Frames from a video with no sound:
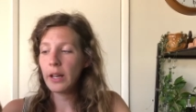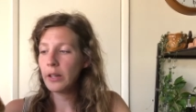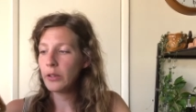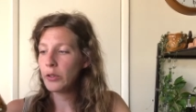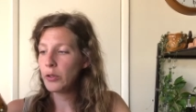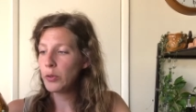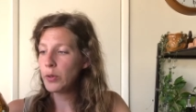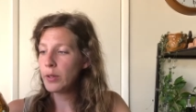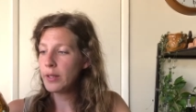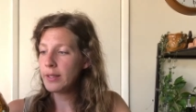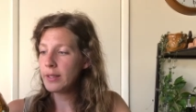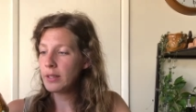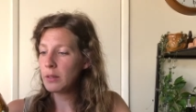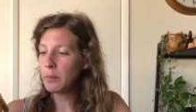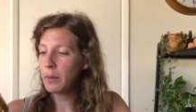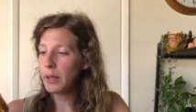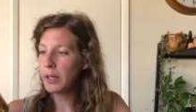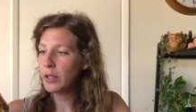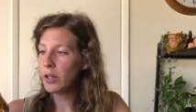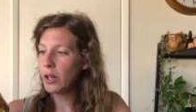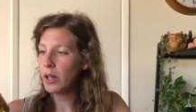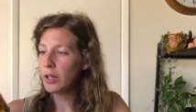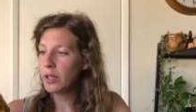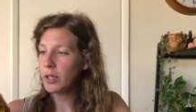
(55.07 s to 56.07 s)
I grew these in my
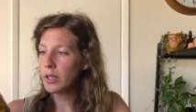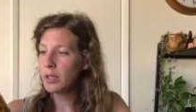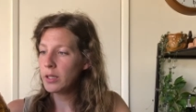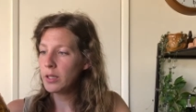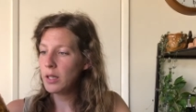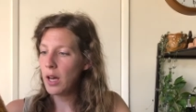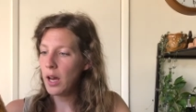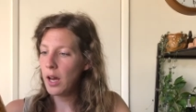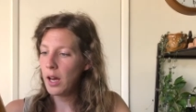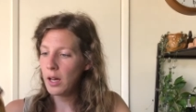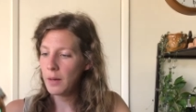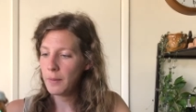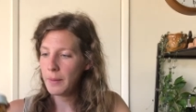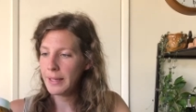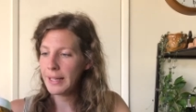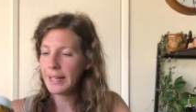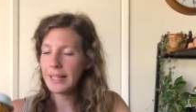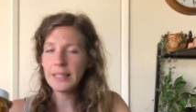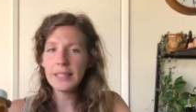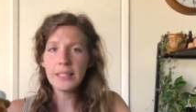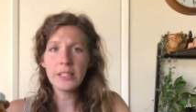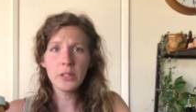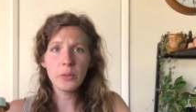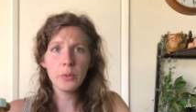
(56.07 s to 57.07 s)
garden, and I
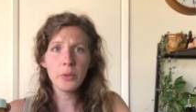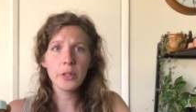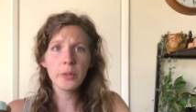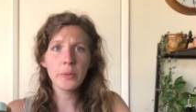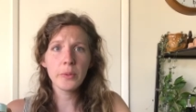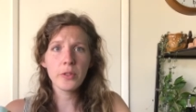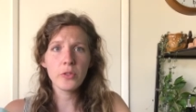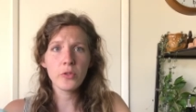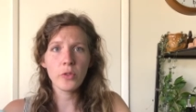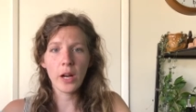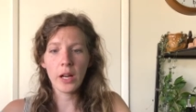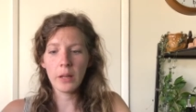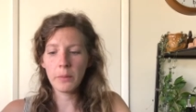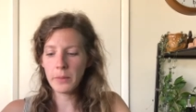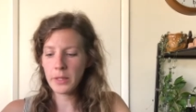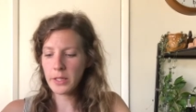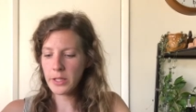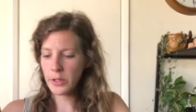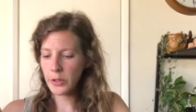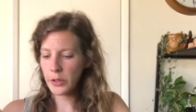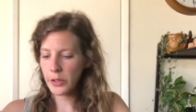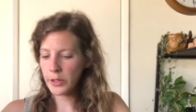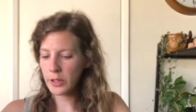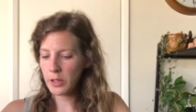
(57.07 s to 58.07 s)
like to work with dried
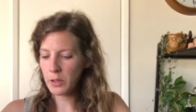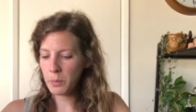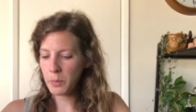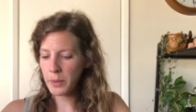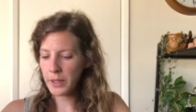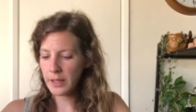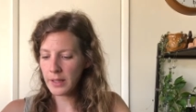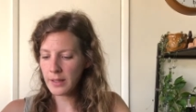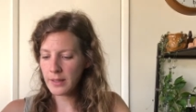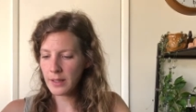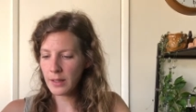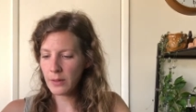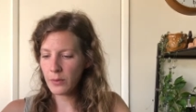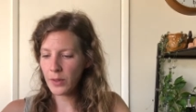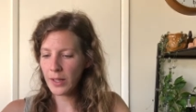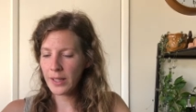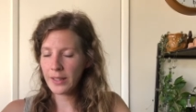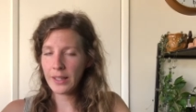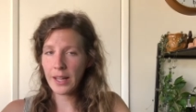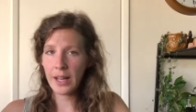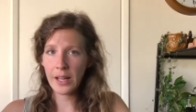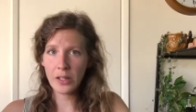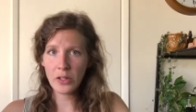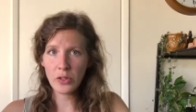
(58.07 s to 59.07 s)
material because I
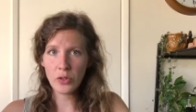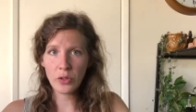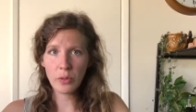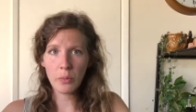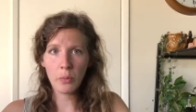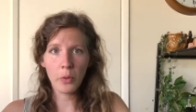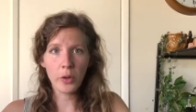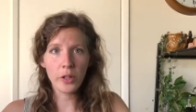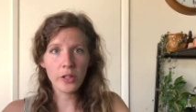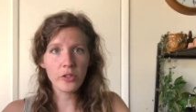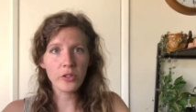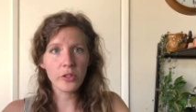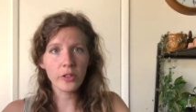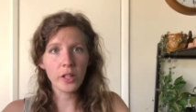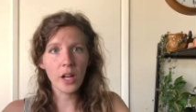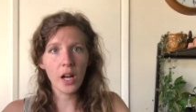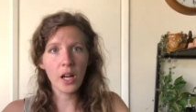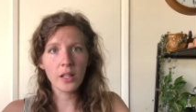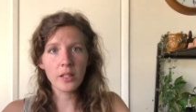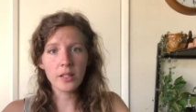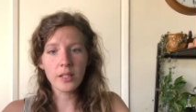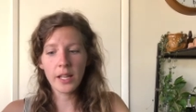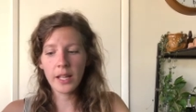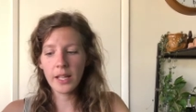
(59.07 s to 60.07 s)
find the extra moisture
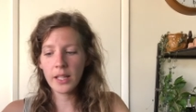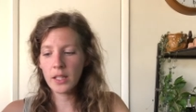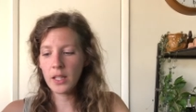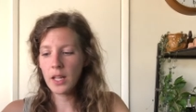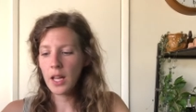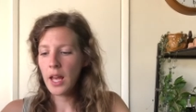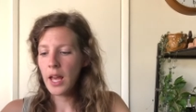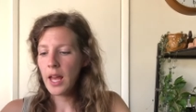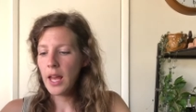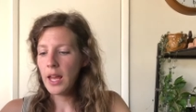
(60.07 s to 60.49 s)
content